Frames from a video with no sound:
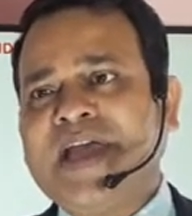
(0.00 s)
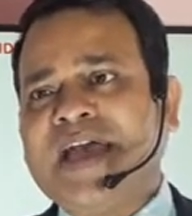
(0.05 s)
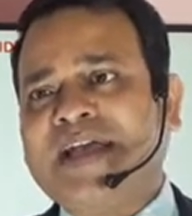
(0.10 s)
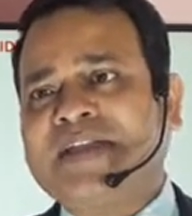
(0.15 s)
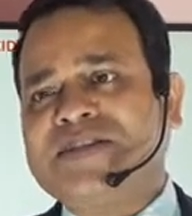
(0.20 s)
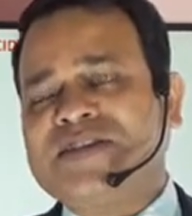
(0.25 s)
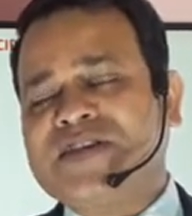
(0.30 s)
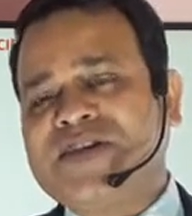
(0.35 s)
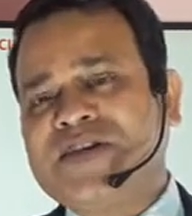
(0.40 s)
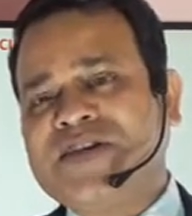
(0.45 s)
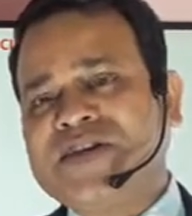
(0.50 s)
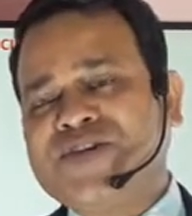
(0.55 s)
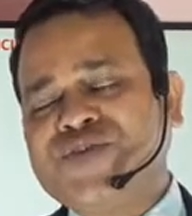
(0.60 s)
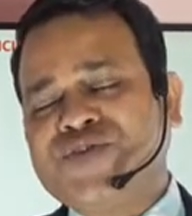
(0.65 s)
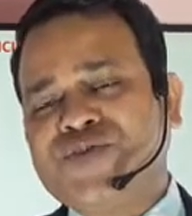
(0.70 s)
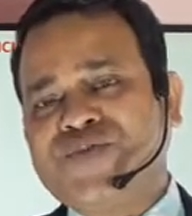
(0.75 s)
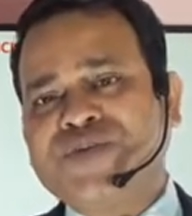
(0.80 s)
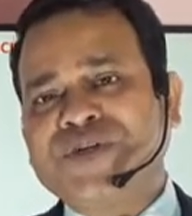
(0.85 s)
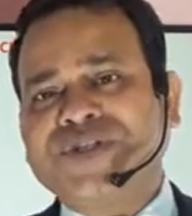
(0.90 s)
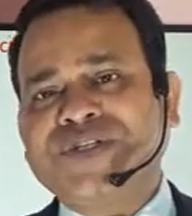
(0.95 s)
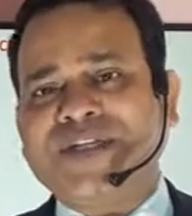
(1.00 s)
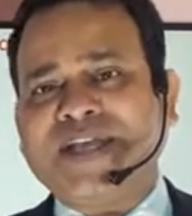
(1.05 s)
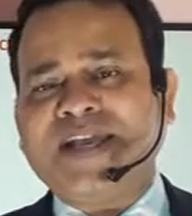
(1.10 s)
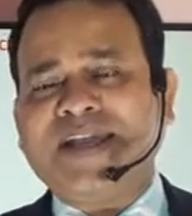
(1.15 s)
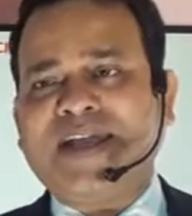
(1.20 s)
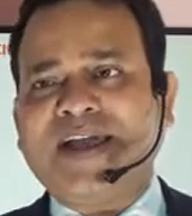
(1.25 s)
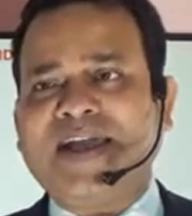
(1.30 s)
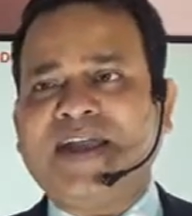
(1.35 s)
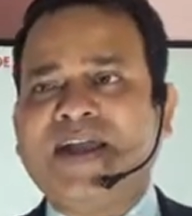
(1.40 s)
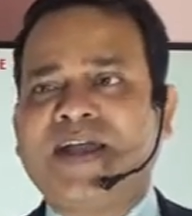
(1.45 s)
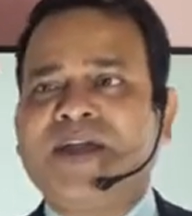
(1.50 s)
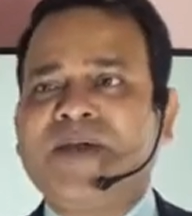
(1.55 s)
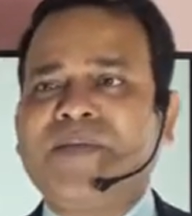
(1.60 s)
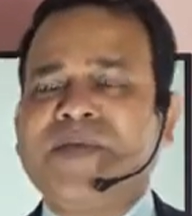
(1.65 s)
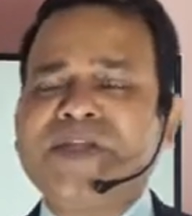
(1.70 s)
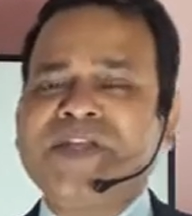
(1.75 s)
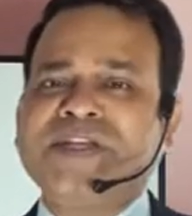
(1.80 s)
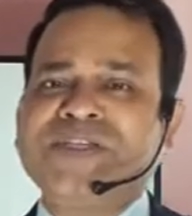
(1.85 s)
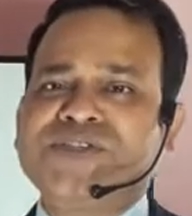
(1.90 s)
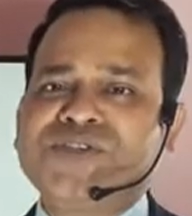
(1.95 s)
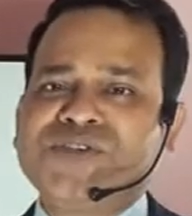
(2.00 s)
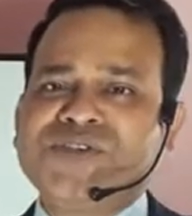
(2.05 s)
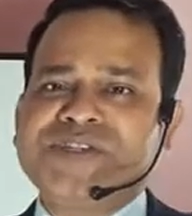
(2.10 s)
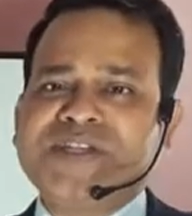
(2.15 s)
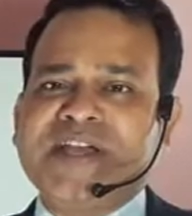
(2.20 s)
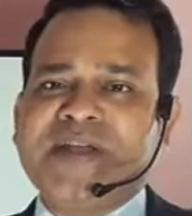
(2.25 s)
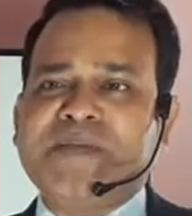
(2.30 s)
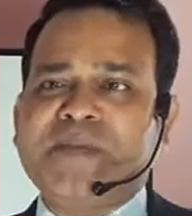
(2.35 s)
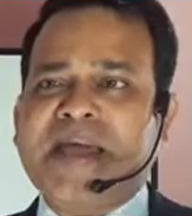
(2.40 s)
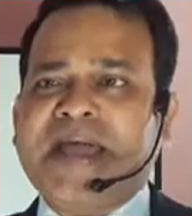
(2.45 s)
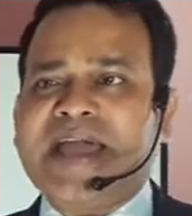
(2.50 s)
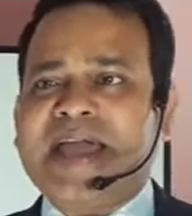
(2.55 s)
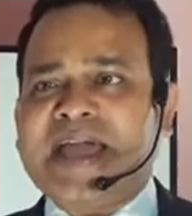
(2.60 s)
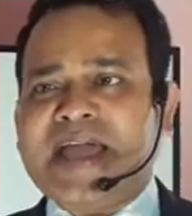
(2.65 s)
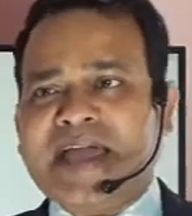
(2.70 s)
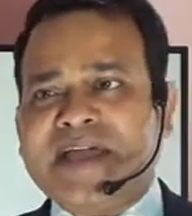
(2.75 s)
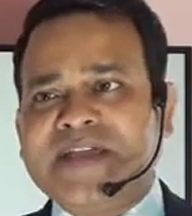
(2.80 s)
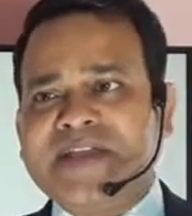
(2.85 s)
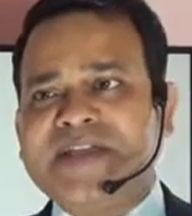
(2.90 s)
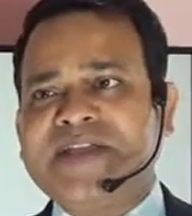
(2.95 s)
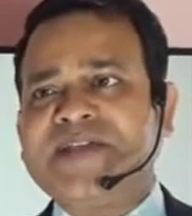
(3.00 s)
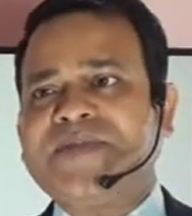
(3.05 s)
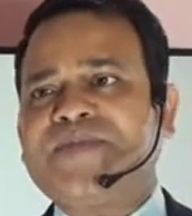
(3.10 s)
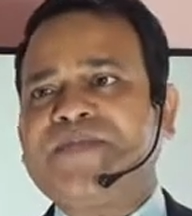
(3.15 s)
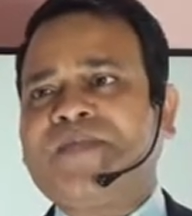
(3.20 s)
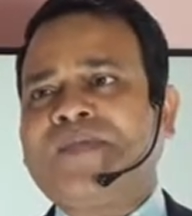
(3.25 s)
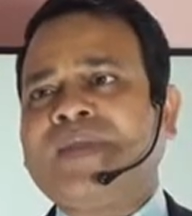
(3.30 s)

and 32% are committing suicide by hanging